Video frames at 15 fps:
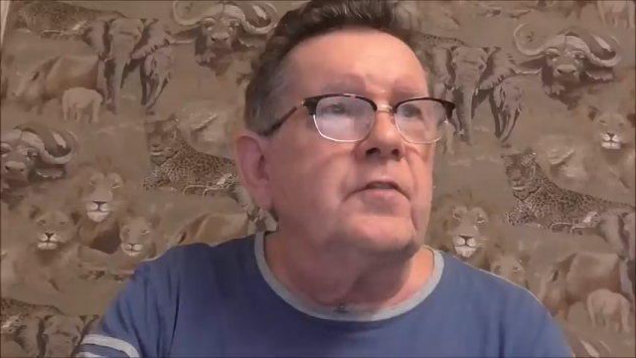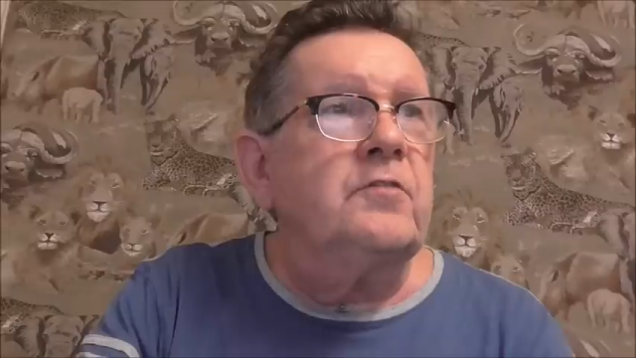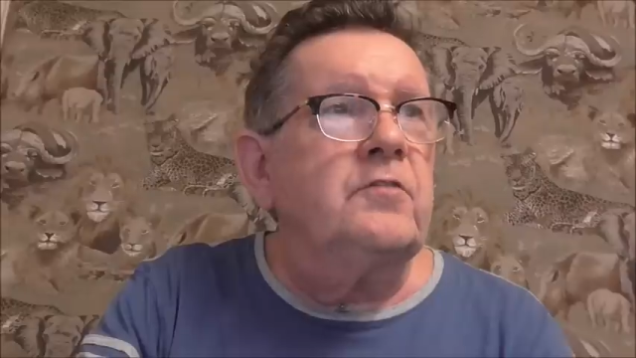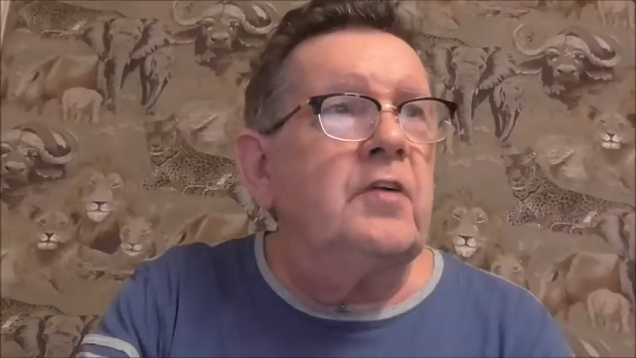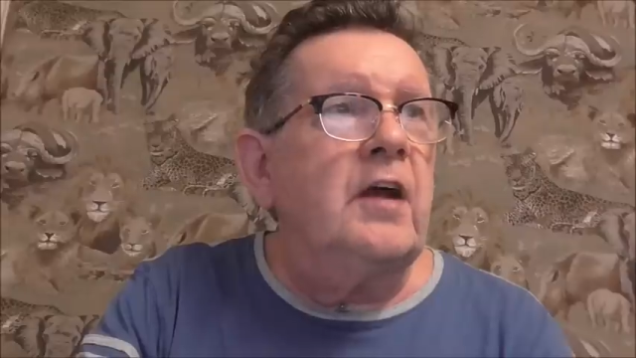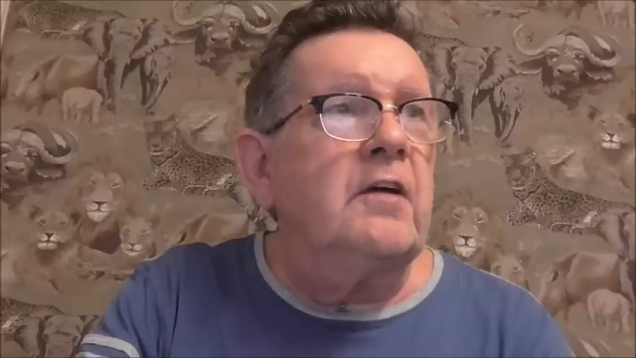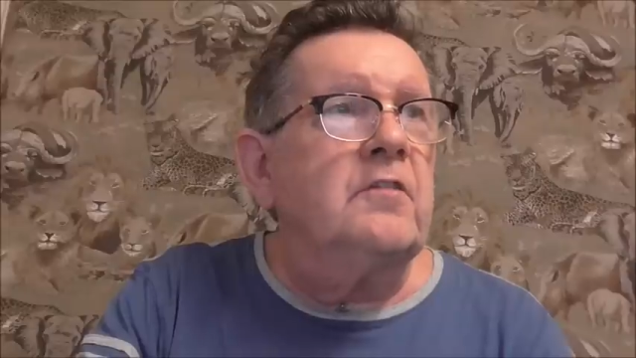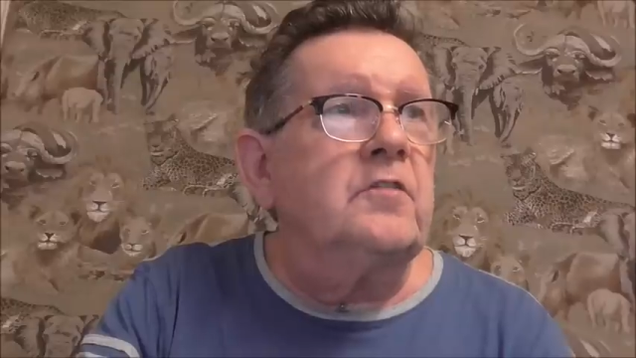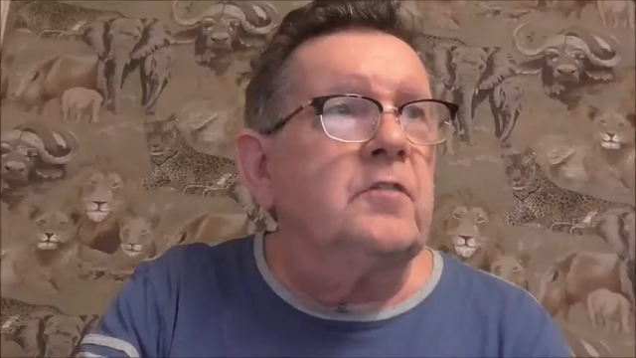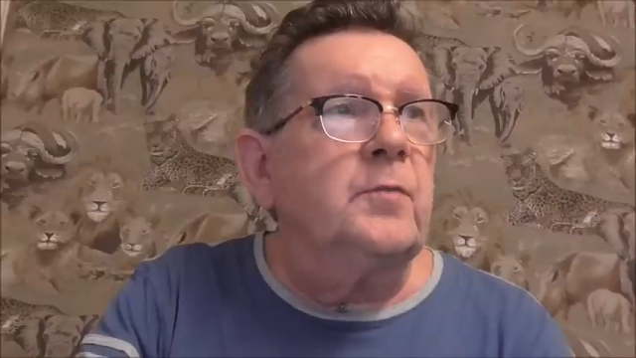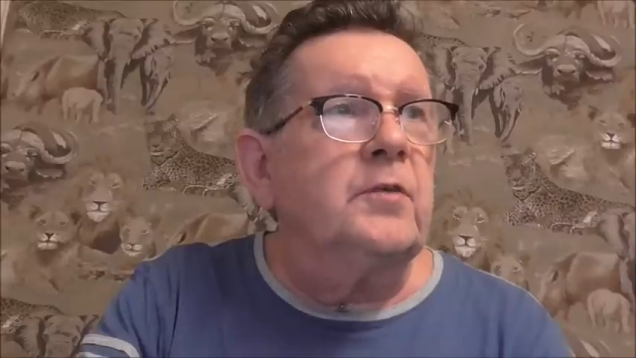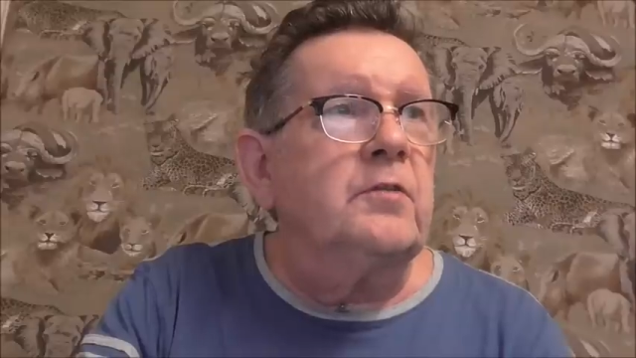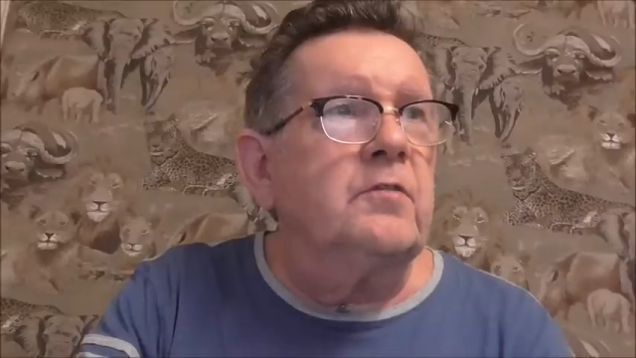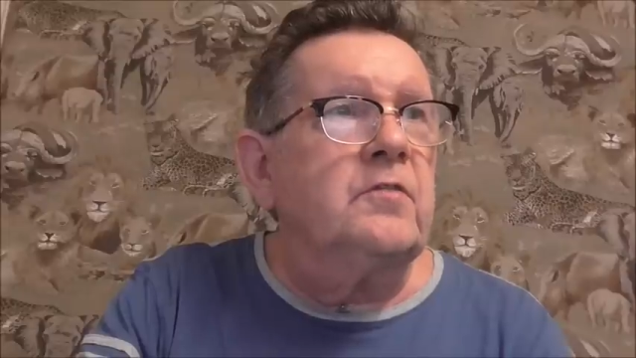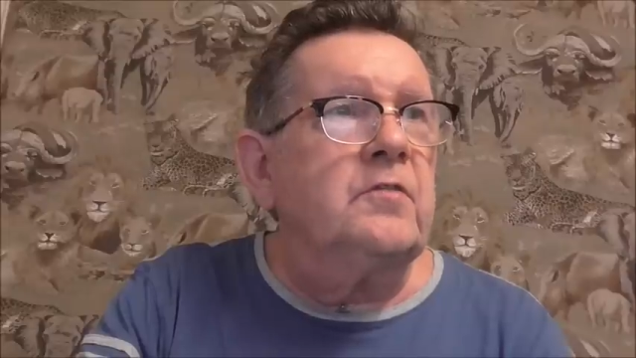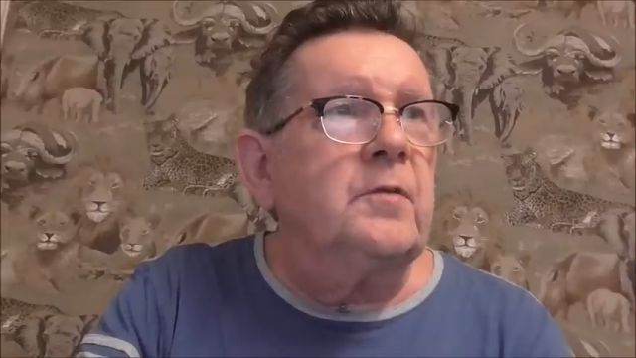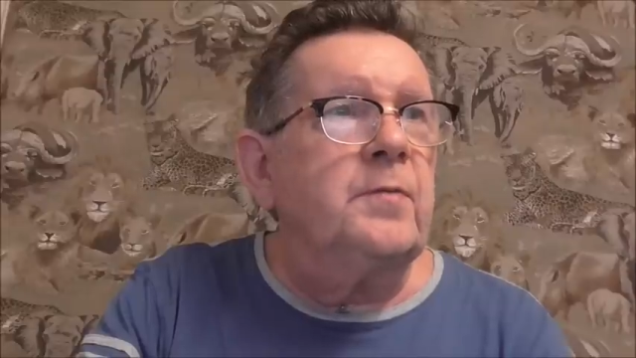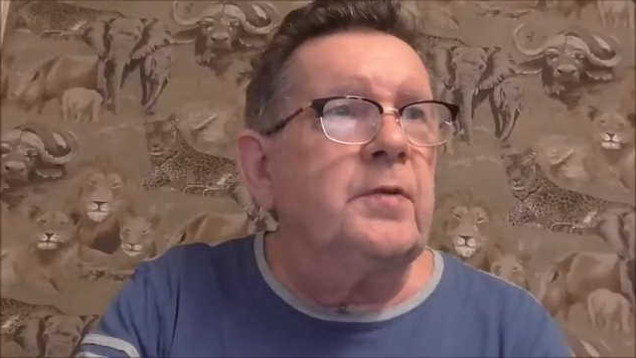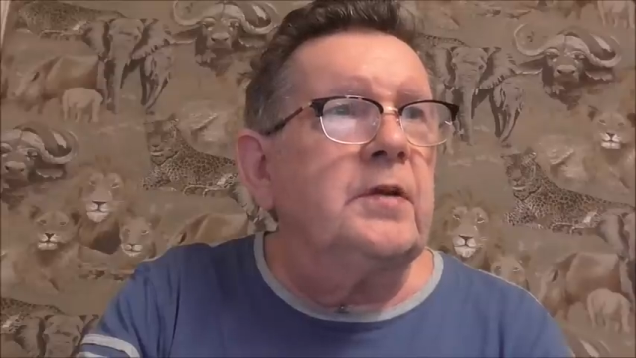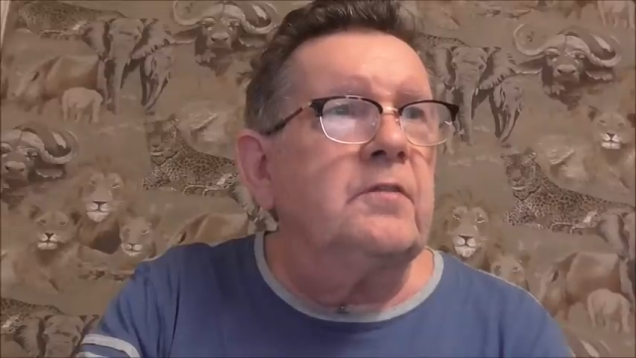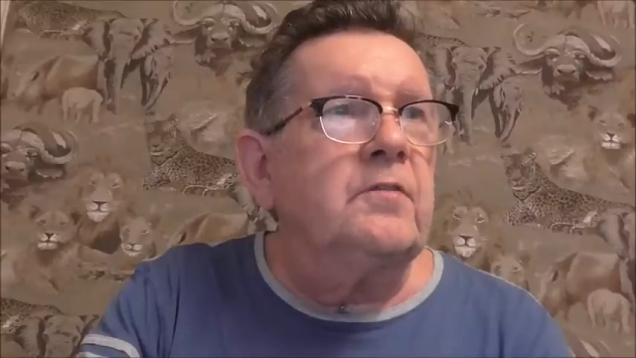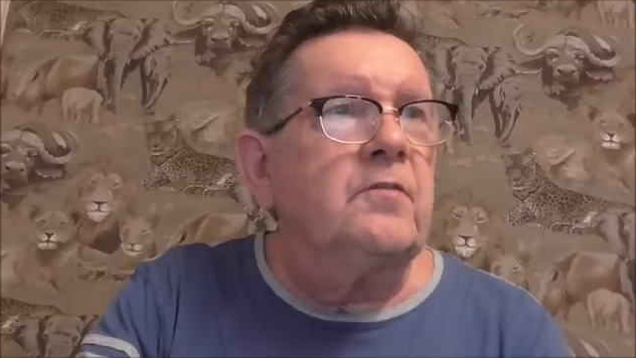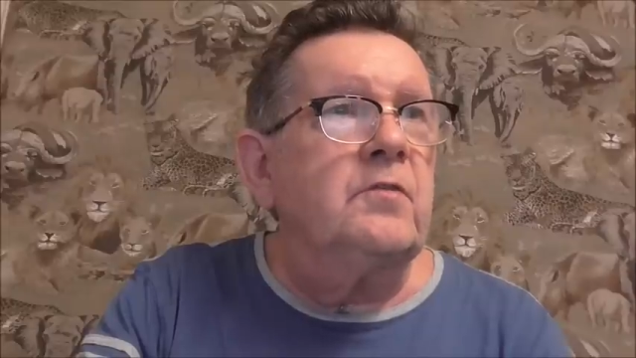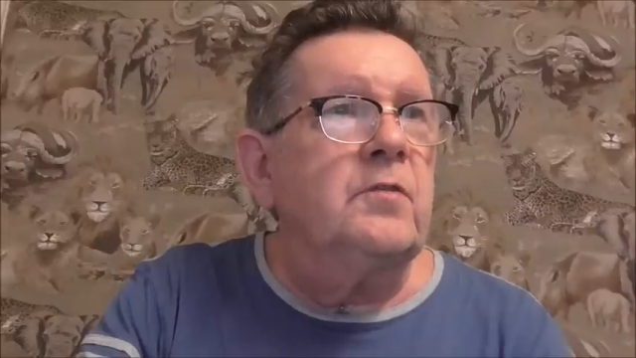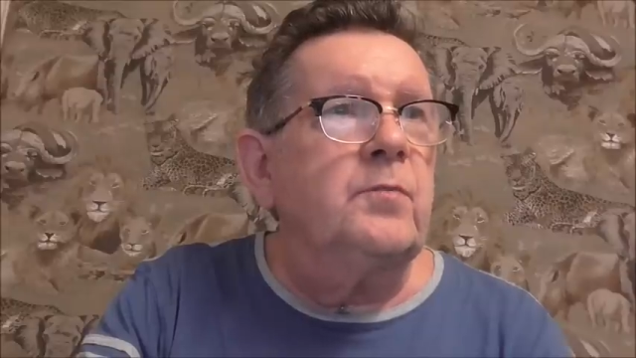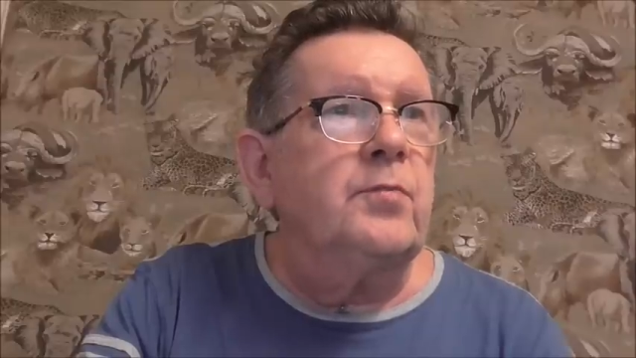for charitable recipients through